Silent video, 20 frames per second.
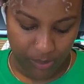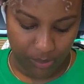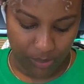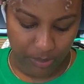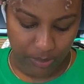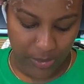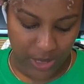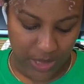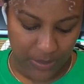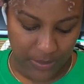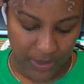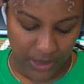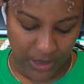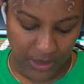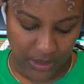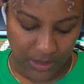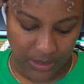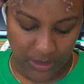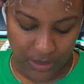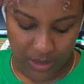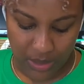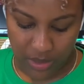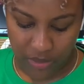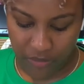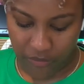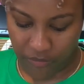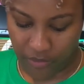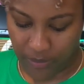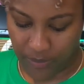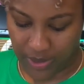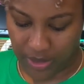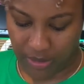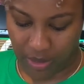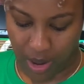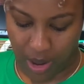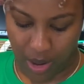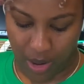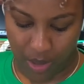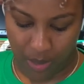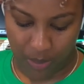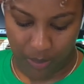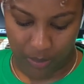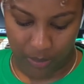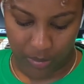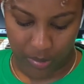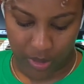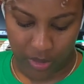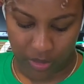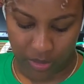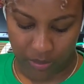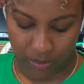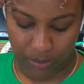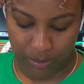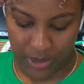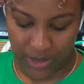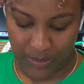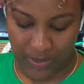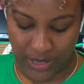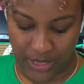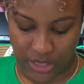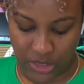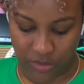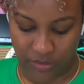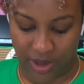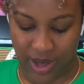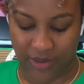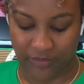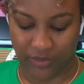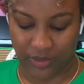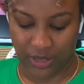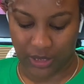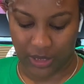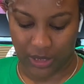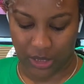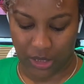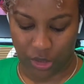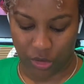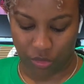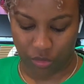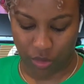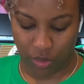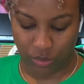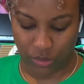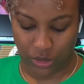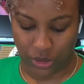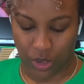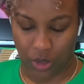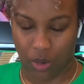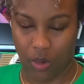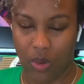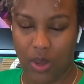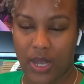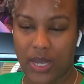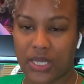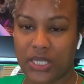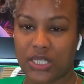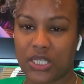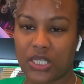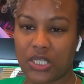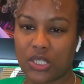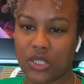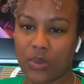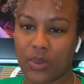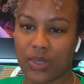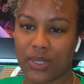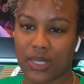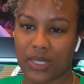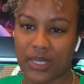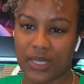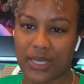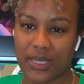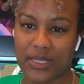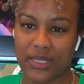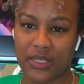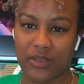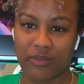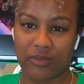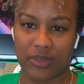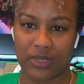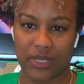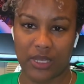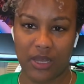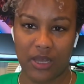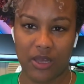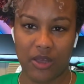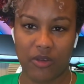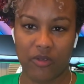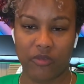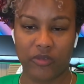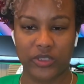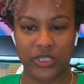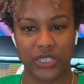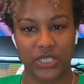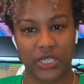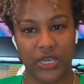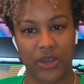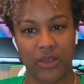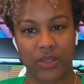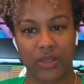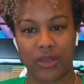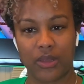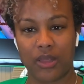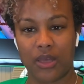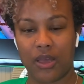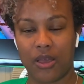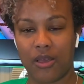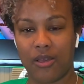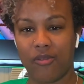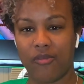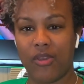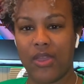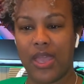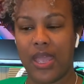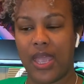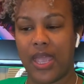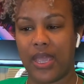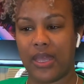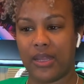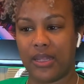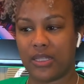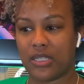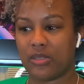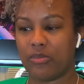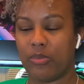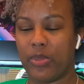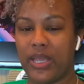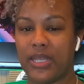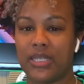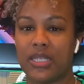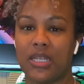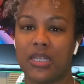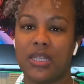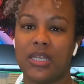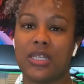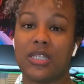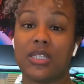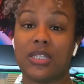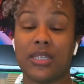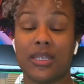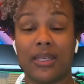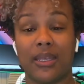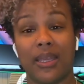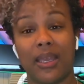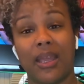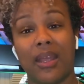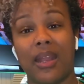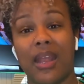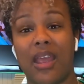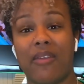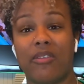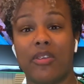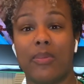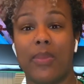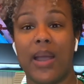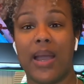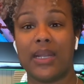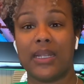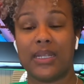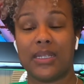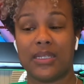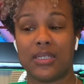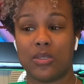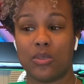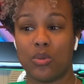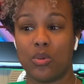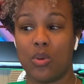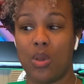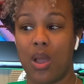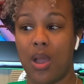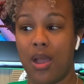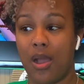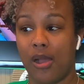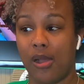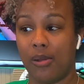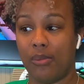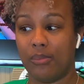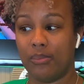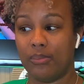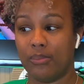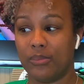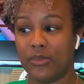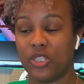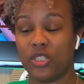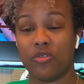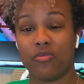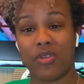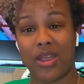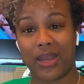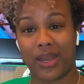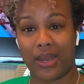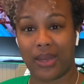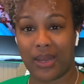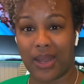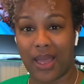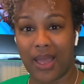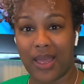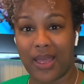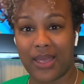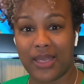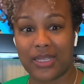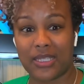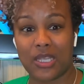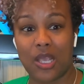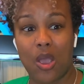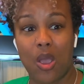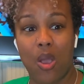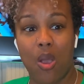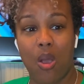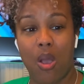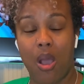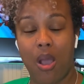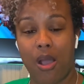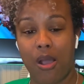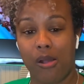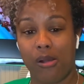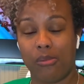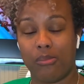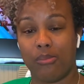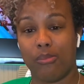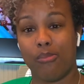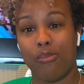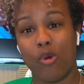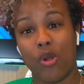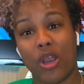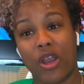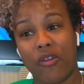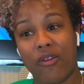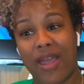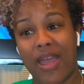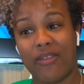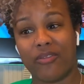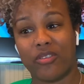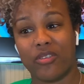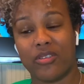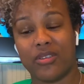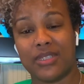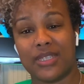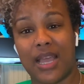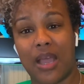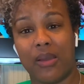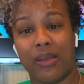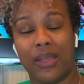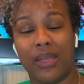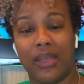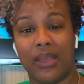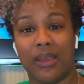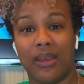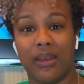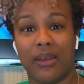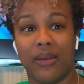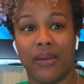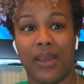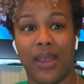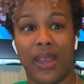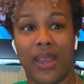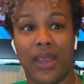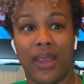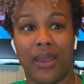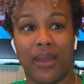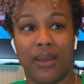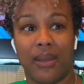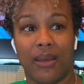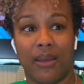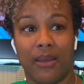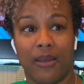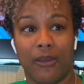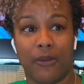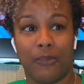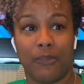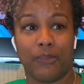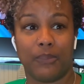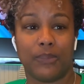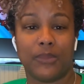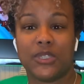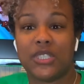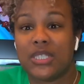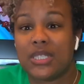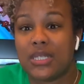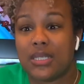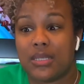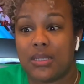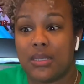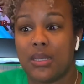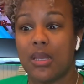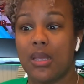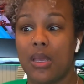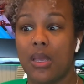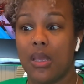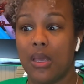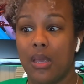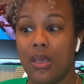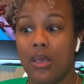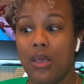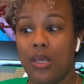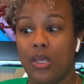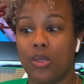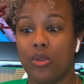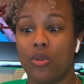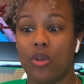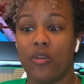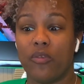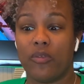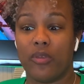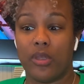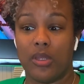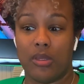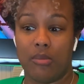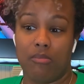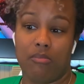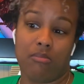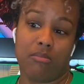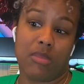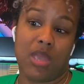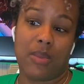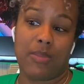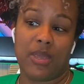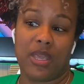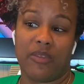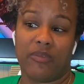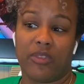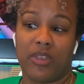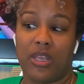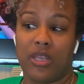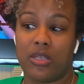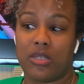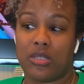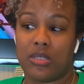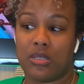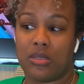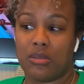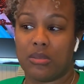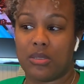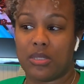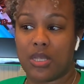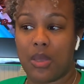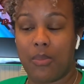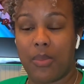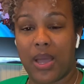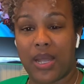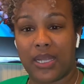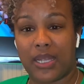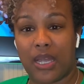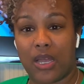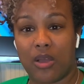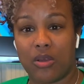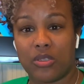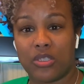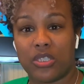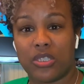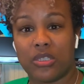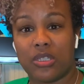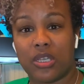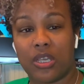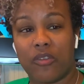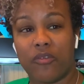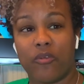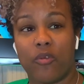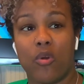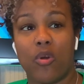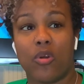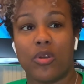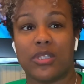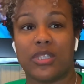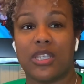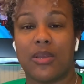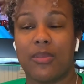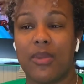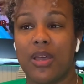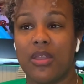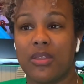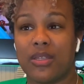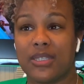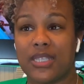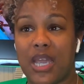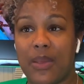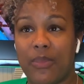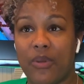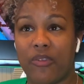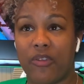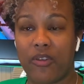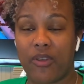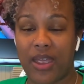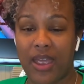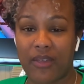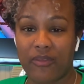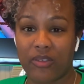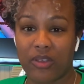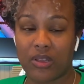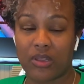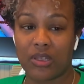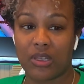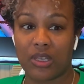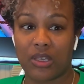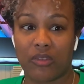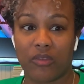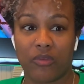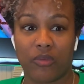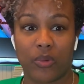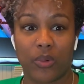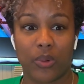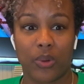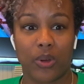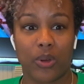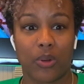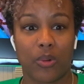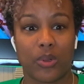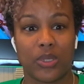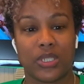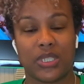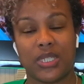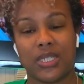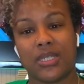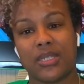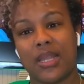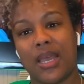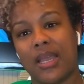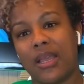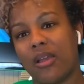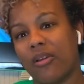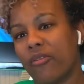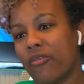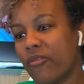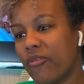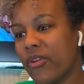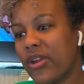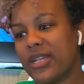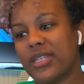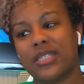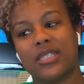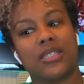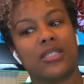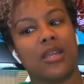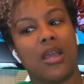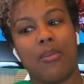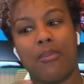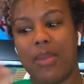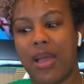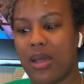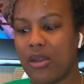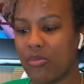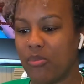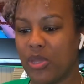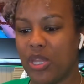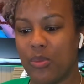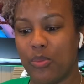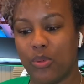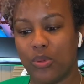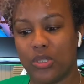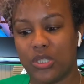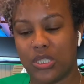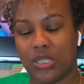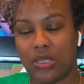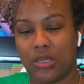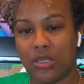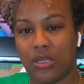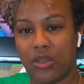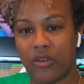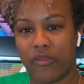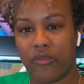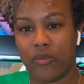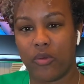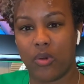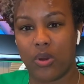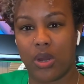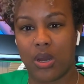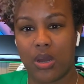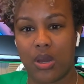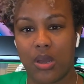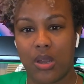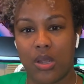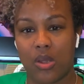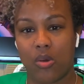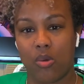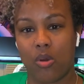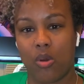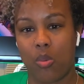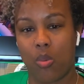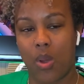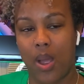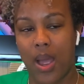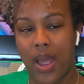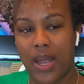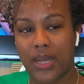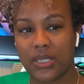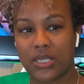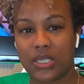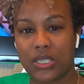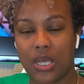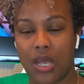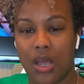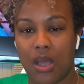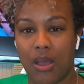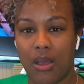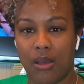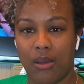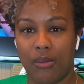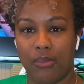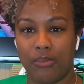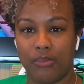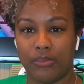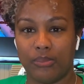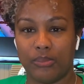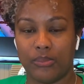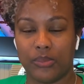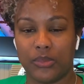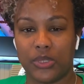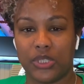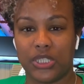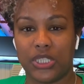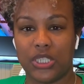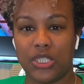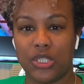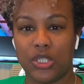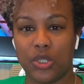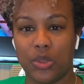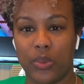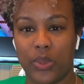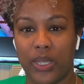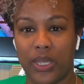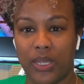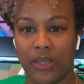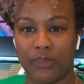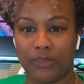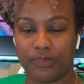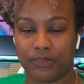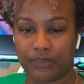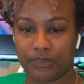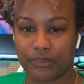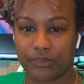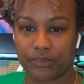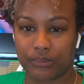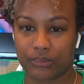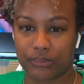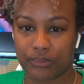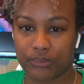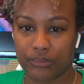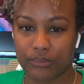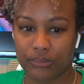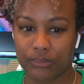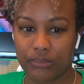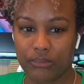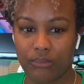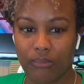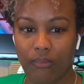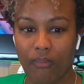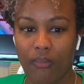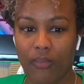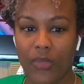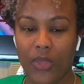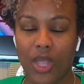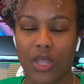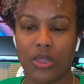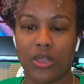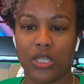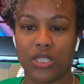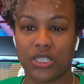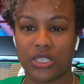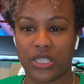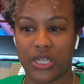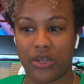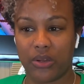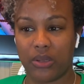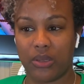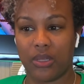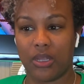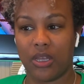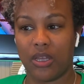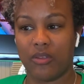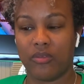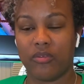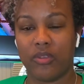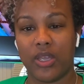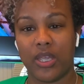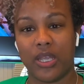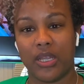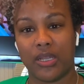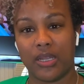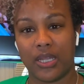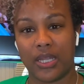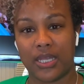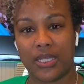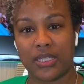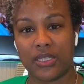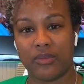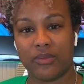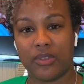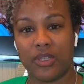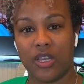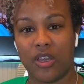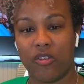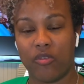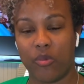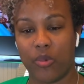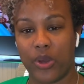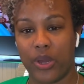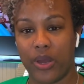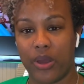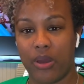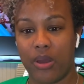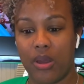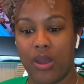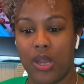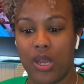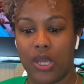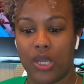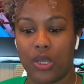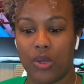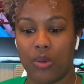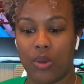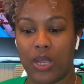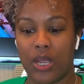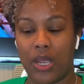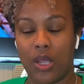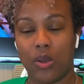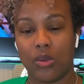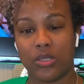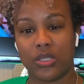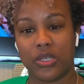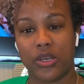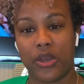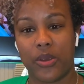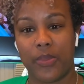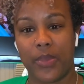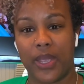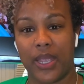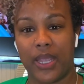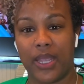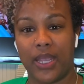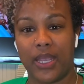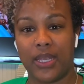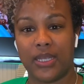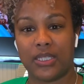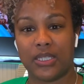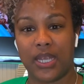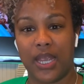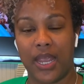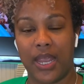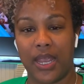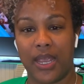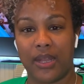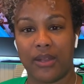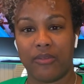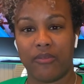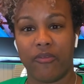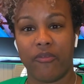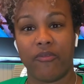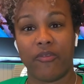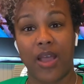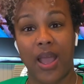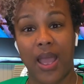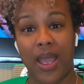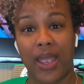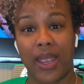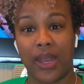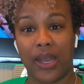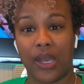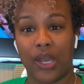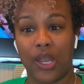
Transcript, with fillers: Mimi's from um, Mimi's Crafty CroJo, she's doing a Links of Love, Share the Love, and it's basically to get everybody to um, to recognize um, more crafters out here and um, just, you know, maybe if there's somebody else you're looking for or some other type of craft you're looking for or just like a fresh amount of people to look for or watch, um, she's doing the share the love and links of love where you can go to her page and find